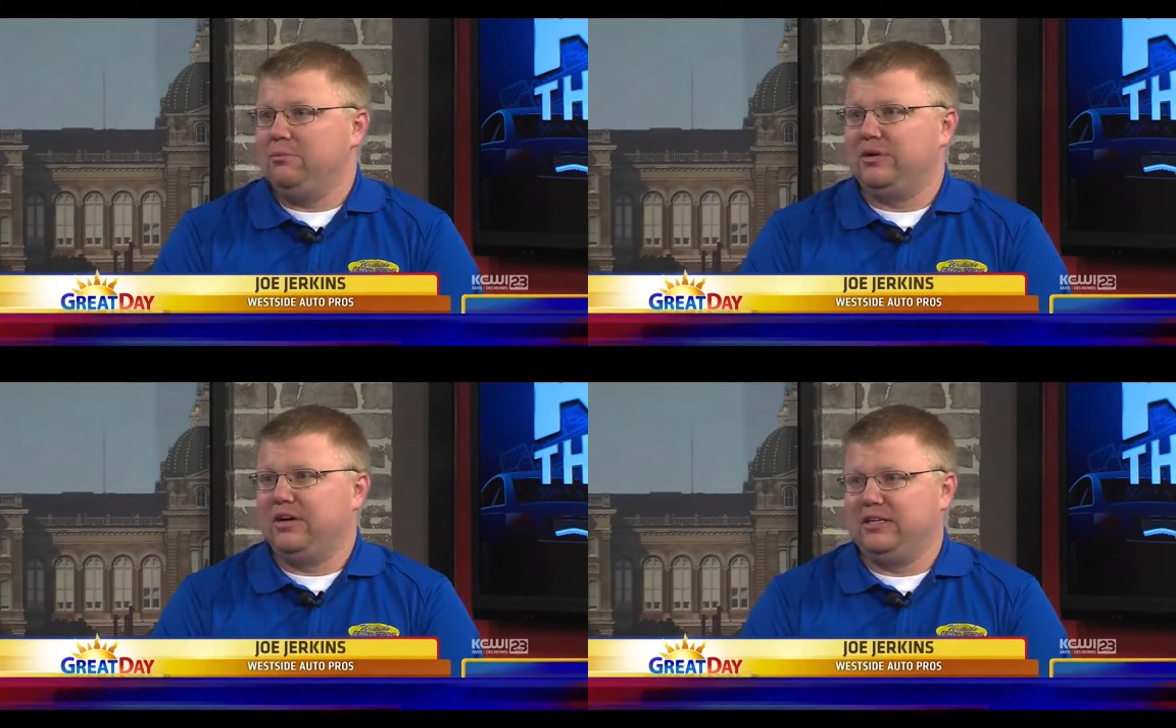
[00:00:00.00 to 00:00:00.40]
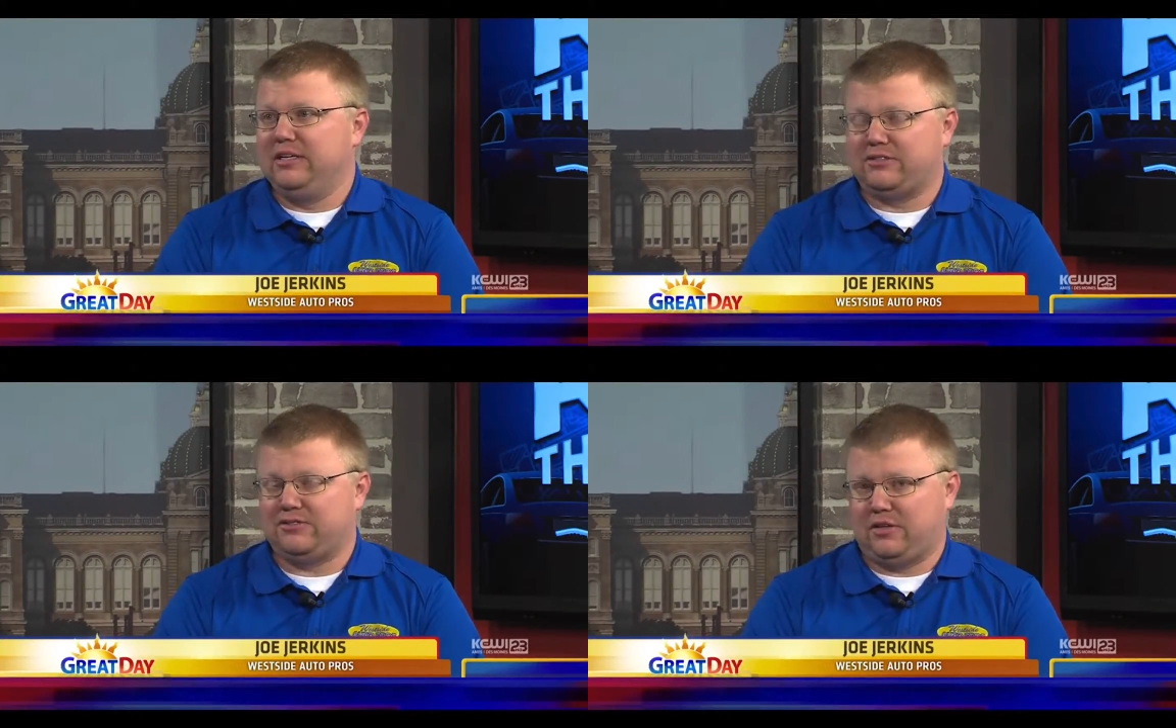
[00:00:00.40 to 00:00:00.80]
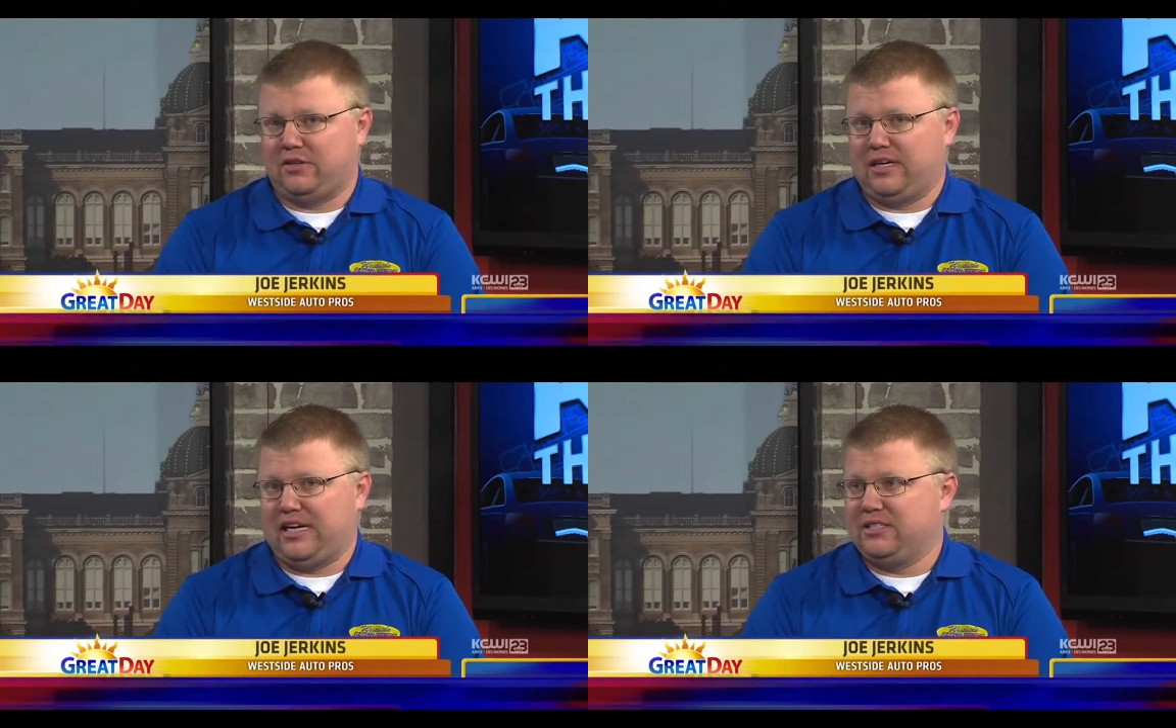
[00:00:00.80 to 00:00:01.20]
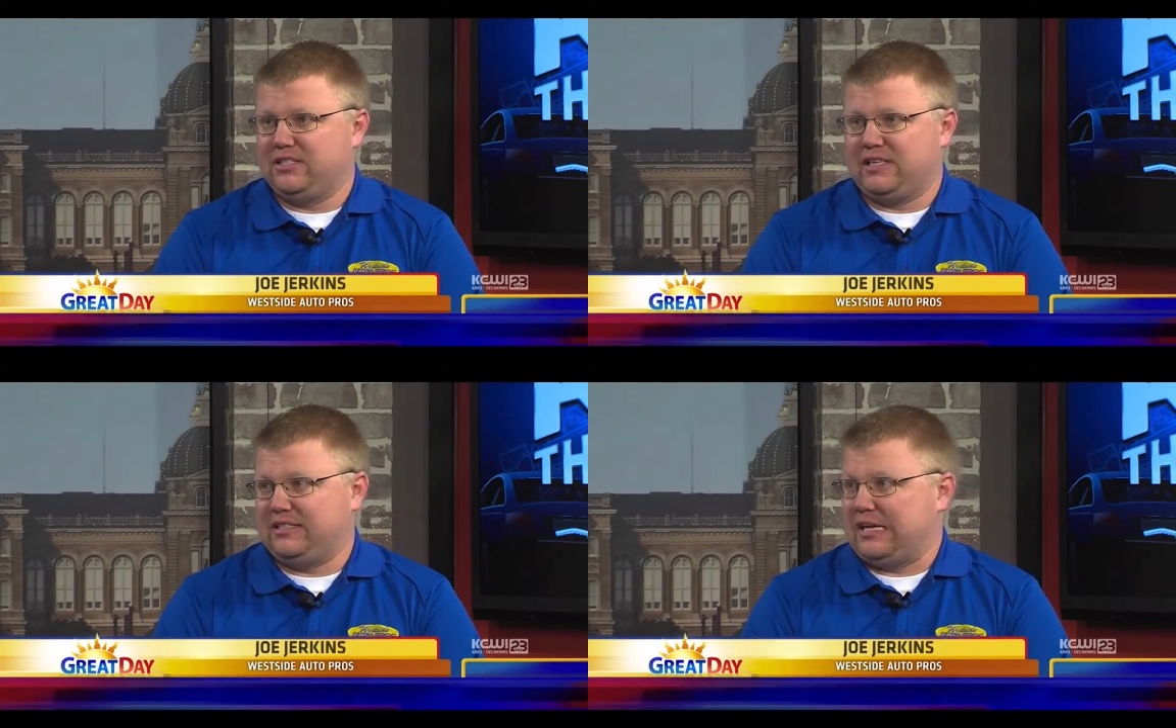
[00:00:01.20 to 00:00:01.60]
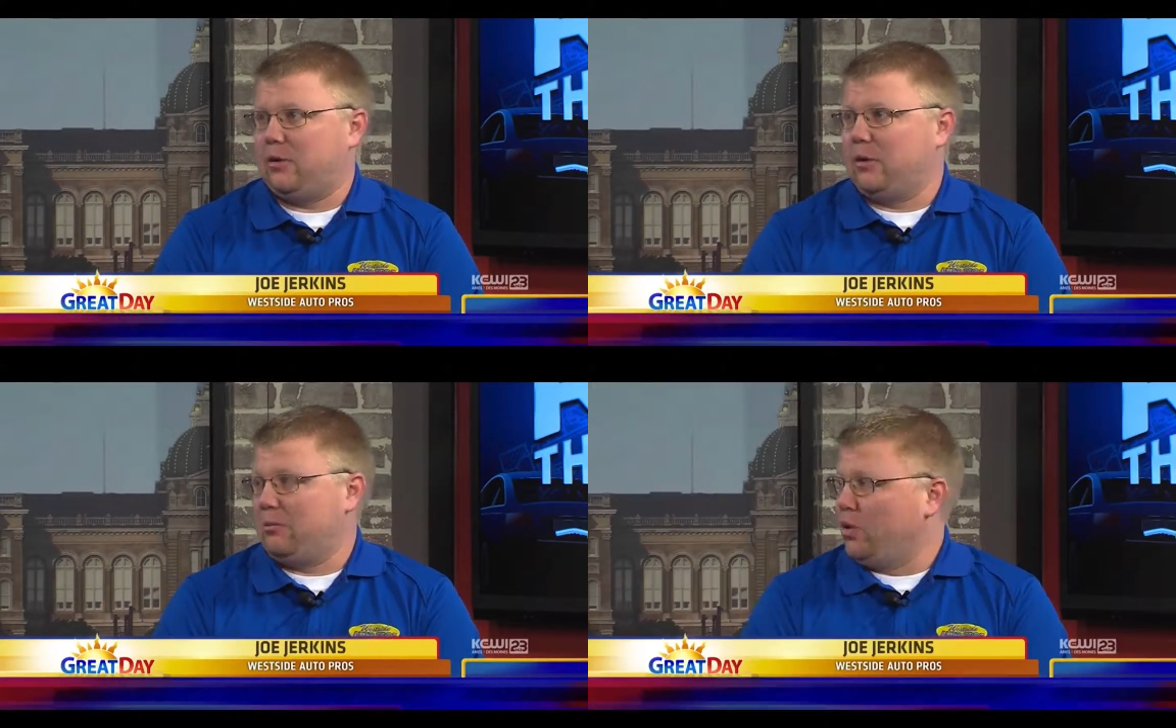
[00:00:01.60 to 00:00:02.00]
But as far as that's
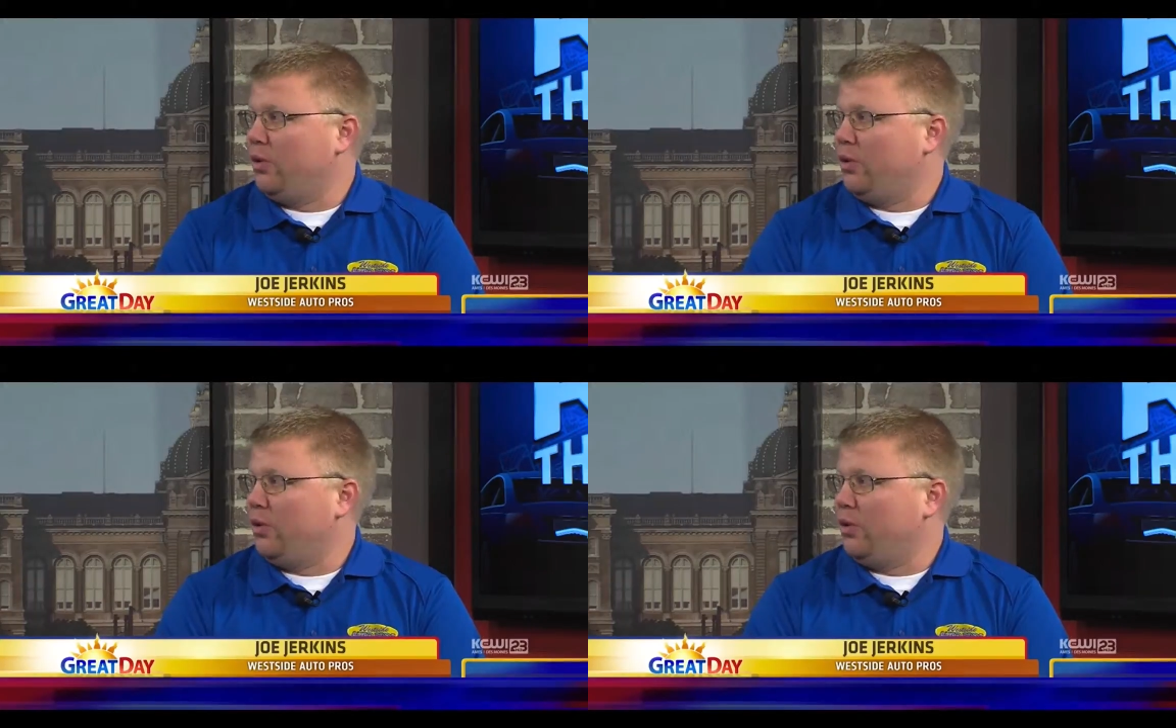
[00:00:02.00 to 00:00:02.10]
how I'm